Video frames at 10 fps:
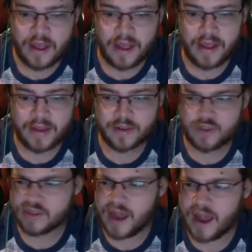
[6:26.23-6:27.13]
And
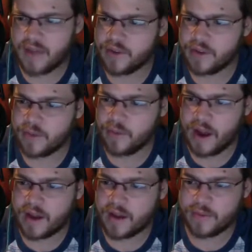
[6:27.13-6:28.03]
just having good
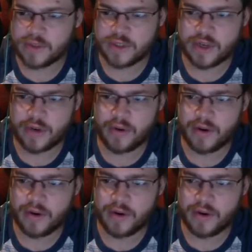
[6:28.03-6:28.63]
rock coverage in general,